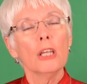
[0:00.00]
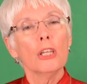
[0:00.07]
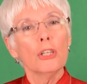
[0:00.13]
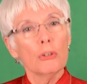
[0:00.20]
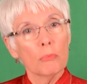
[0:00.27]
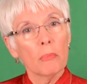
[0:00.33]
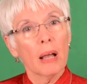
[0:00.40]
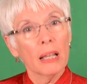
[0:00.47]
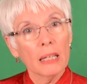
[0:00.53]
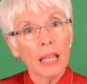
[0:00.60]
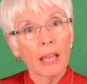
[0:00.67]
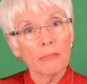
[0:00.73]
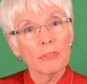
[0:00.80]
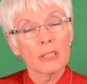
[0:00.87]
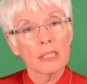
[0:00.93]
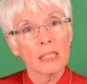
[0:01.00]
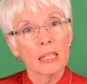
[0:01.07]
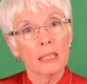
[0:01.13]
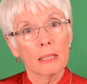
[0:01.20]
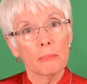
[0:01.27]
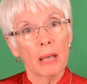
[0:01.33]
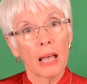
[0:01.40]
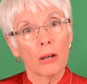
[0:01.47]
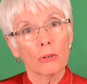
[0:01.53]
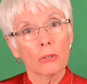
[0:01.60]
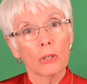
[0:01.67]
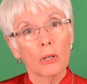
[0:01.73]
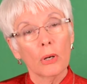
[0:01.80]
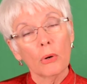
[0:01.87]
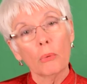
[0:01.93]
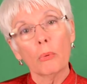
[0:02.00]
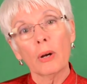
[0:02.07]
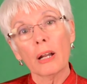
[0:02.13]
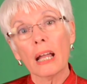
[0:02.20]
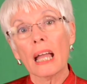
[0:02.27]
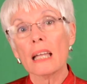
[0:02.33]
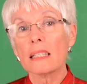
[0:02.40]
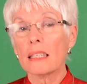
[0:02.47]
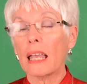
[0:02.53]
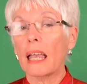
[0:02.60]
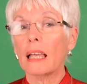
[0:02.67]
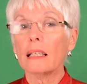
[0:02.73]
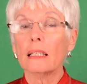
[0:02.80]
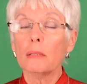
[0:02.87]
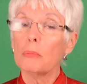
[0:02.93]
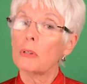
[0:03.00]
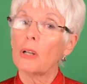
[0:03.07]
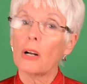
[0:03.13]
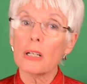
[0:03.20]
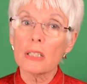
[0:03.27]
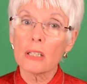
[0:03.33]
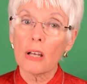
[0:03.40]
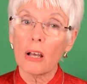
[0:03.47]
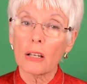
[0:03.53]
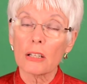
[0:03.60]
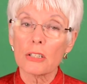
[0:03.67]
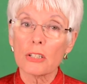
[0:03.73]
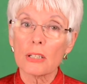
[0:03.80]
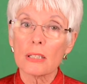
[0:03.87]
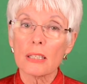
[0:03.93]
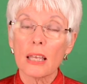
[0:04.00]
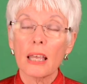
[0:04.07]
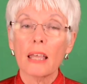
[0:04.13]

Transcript: You might have to seek them out, whereas at liberal arts colleges,